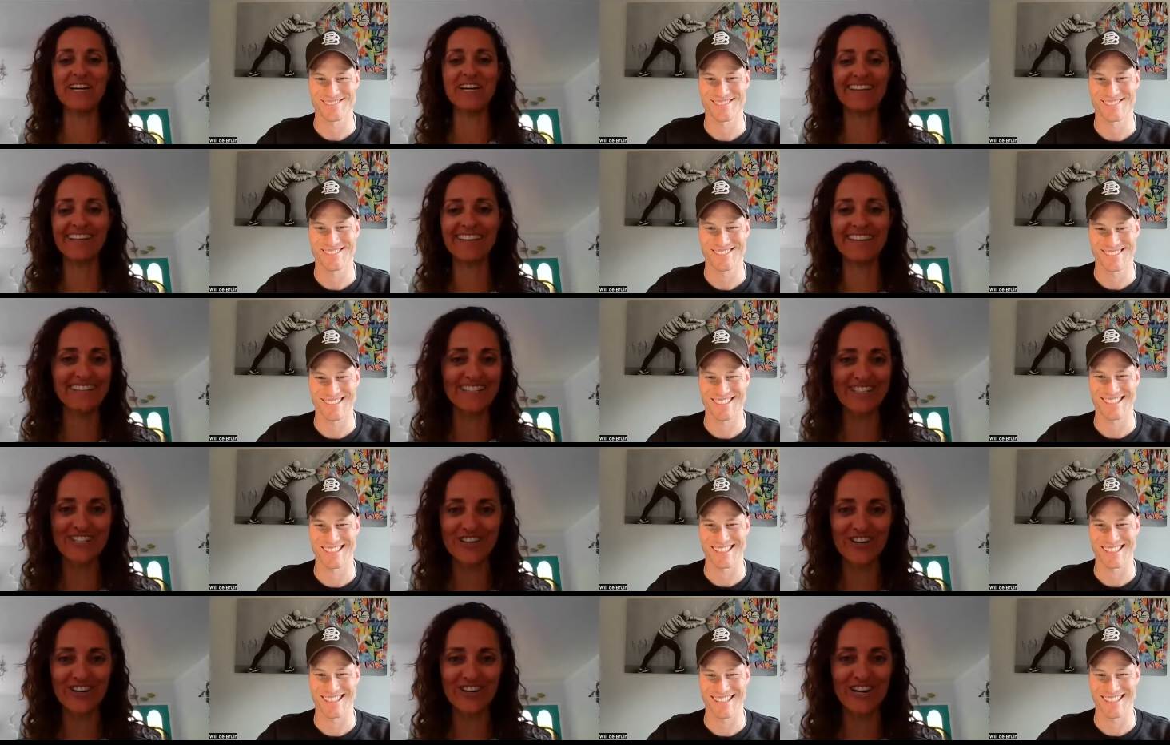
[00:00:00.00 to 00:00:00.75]

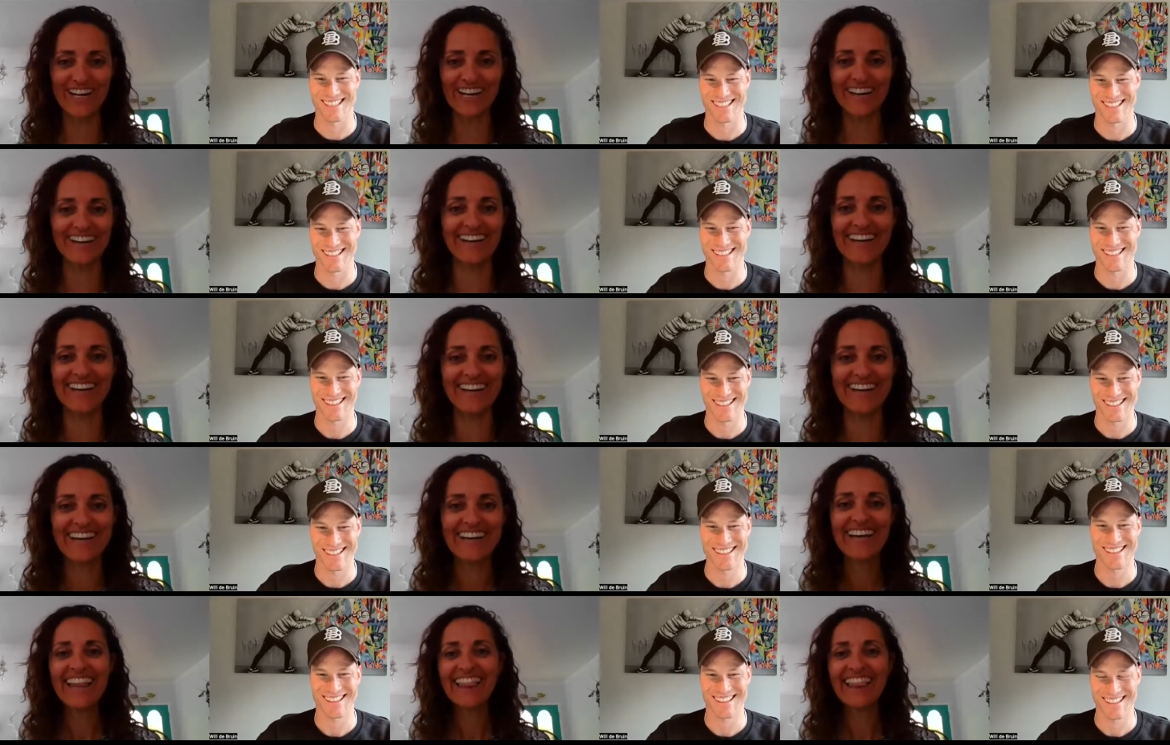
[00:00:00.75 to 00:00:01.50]
Speaker 1: it's not gonna,
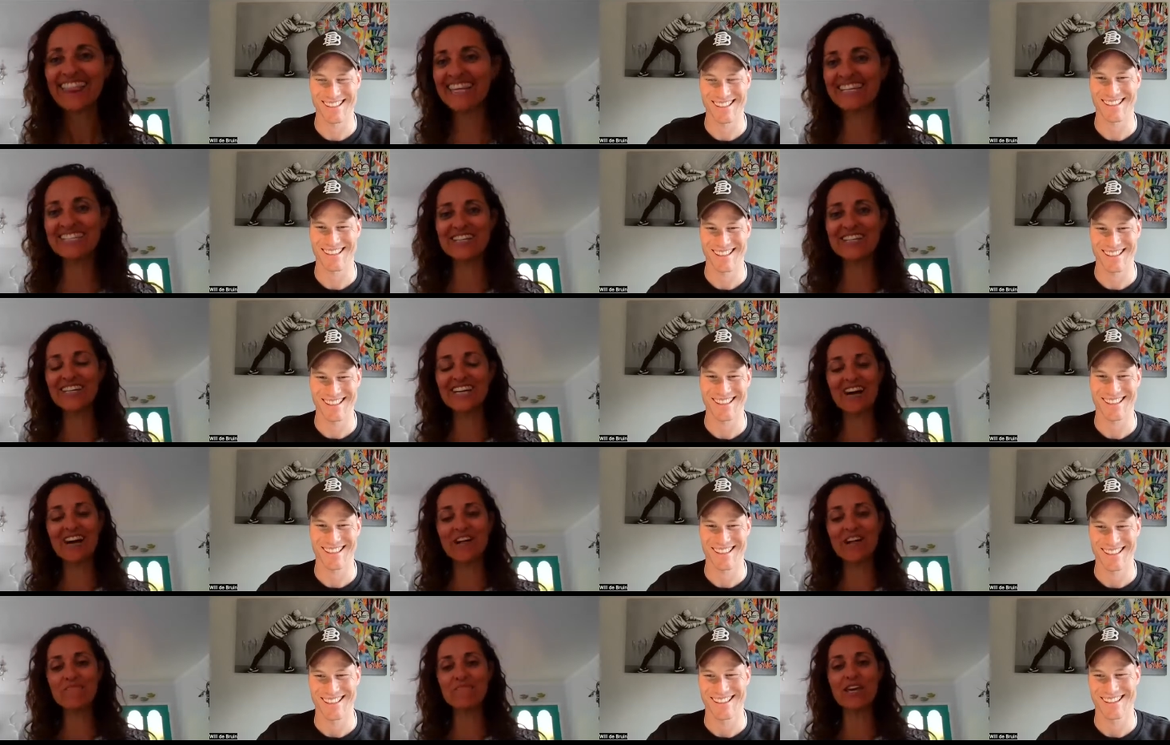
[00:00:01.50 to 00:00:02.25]
it's not
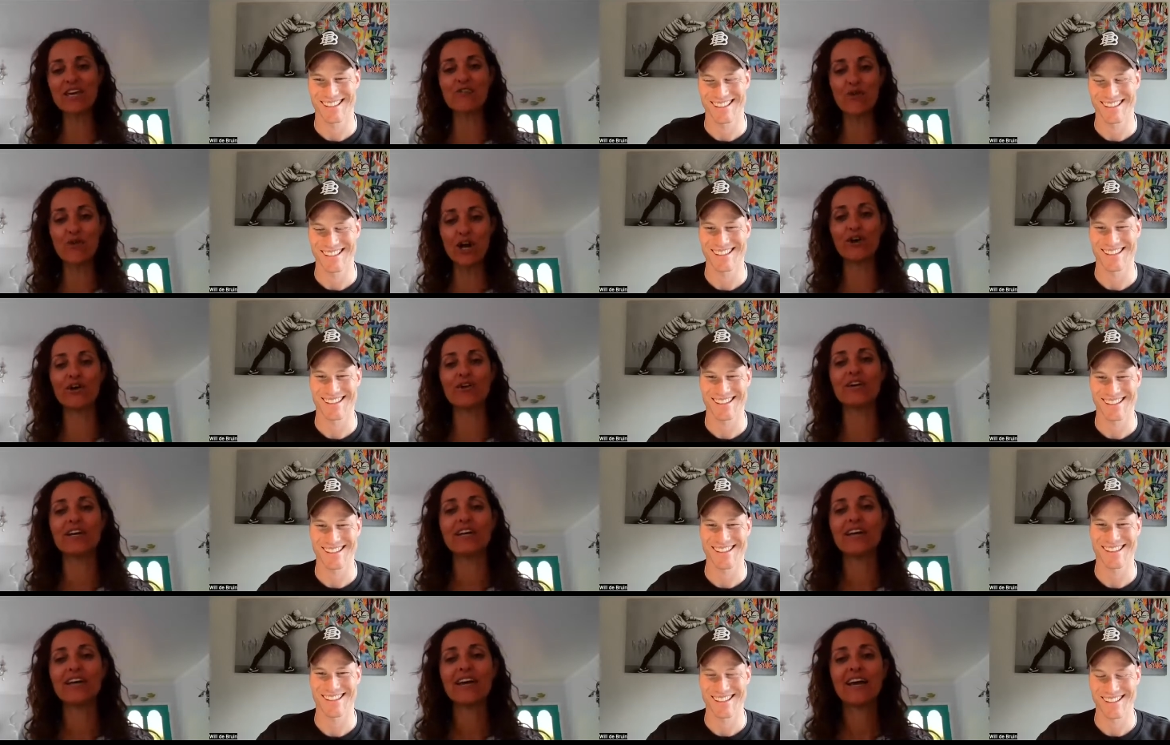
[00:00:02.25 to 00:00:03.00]
gonna help me
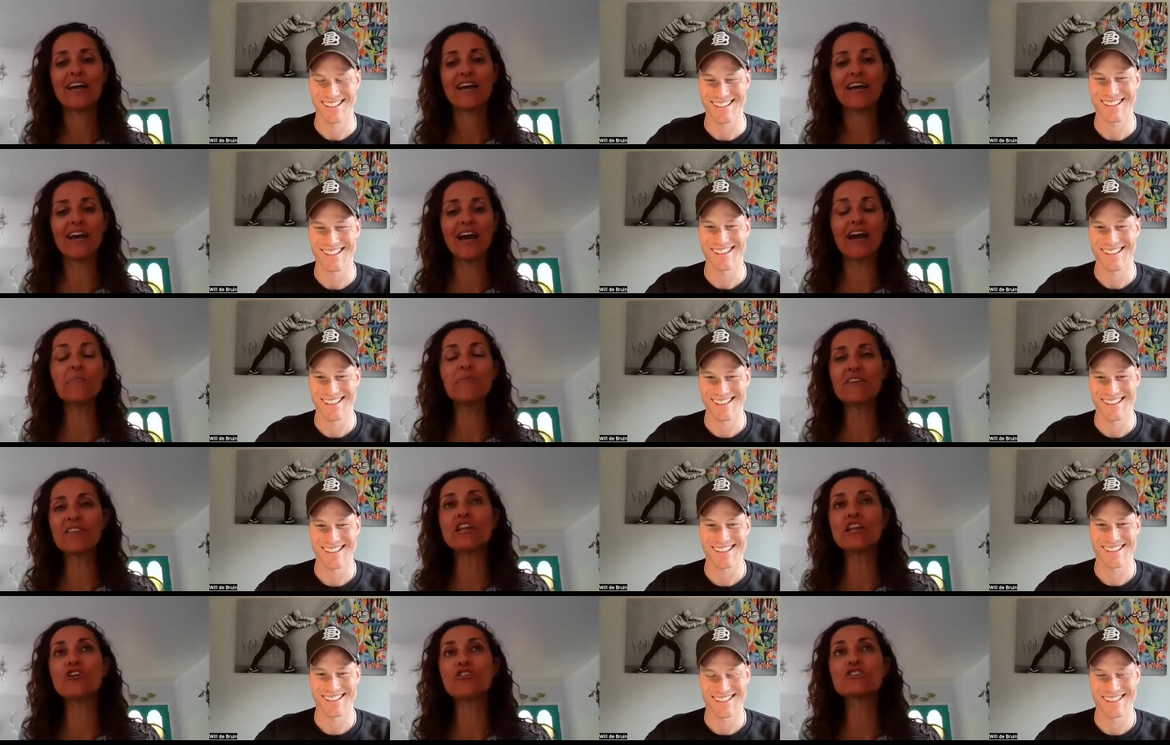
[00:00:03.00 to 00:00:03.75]
grow um,
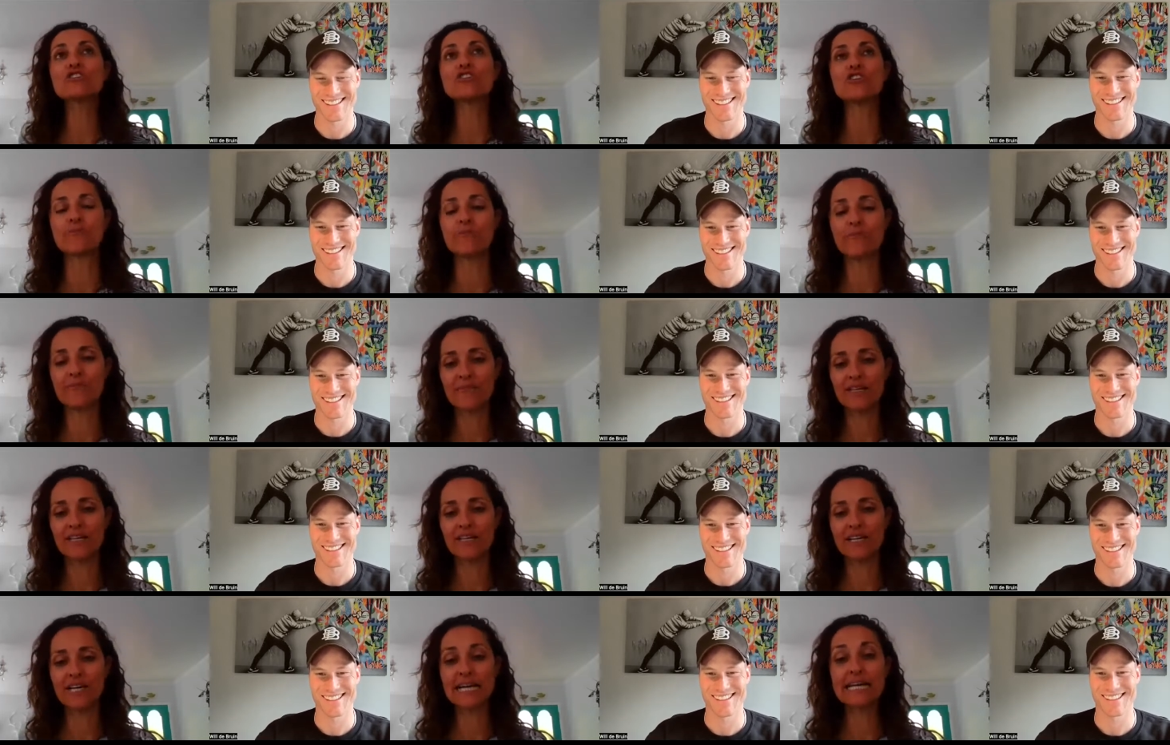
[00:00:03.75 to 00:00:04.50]
in the long term.
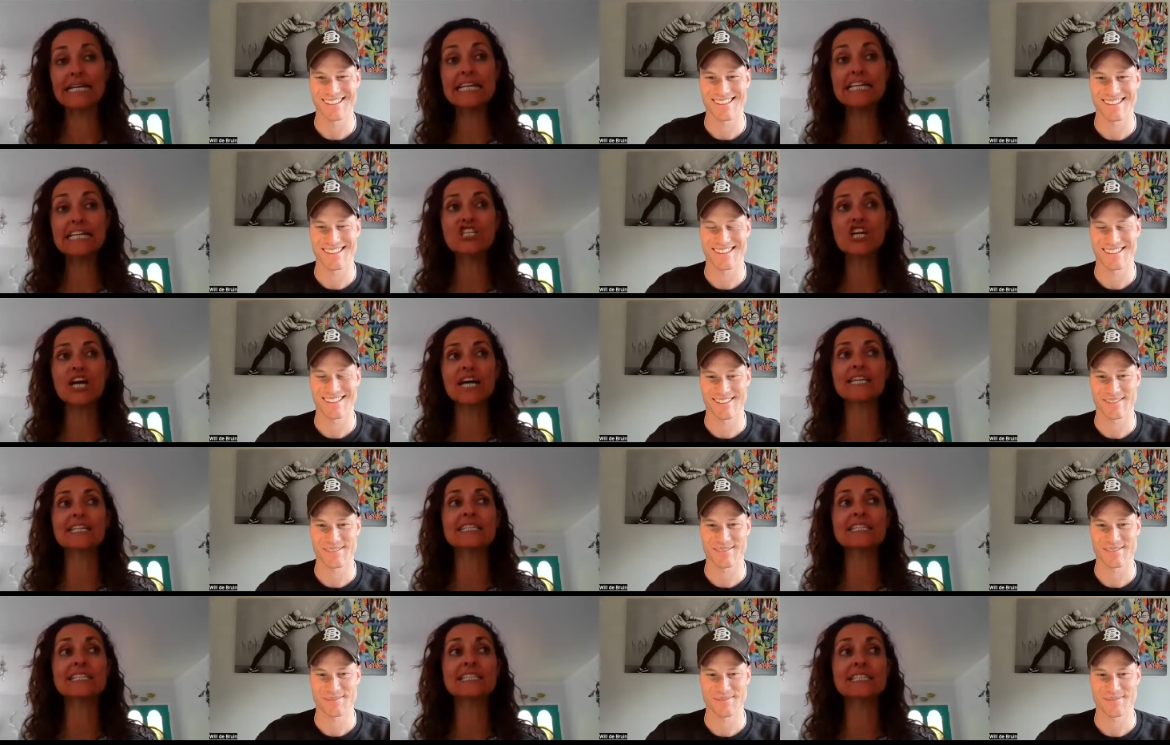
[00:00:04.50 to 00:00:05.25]
And I need to
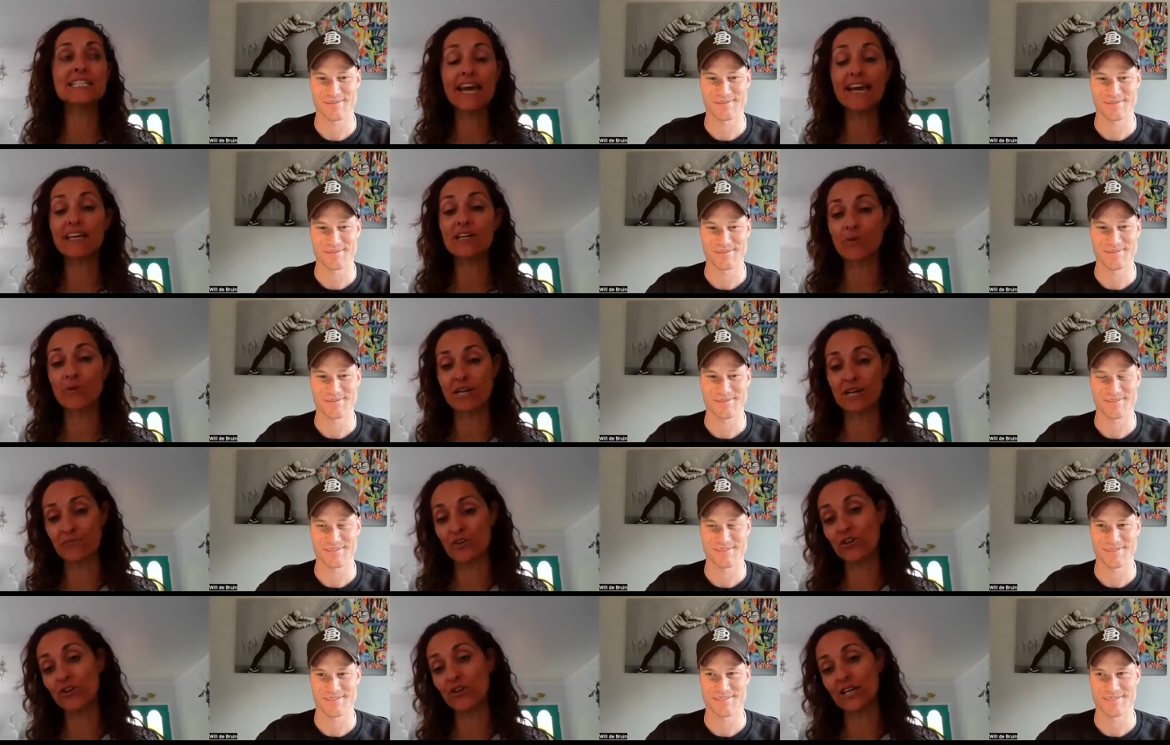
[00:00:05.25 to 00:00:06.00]
understand
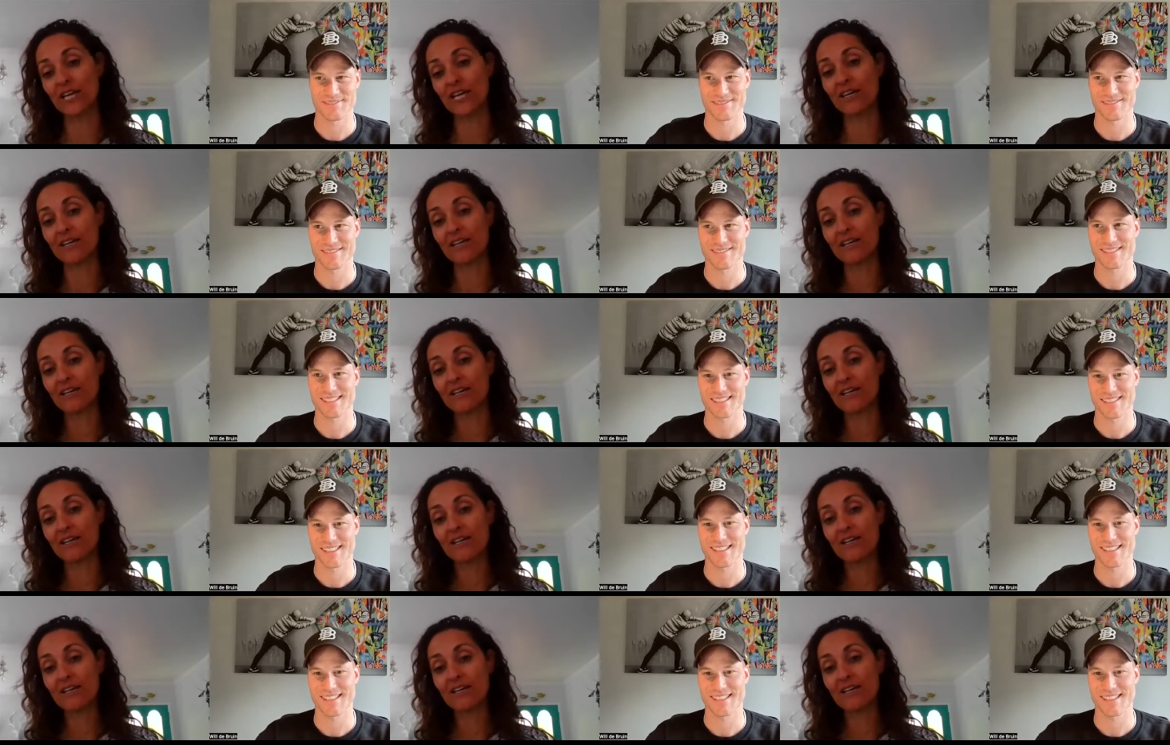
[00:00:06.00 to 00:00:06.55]
what I'm doing.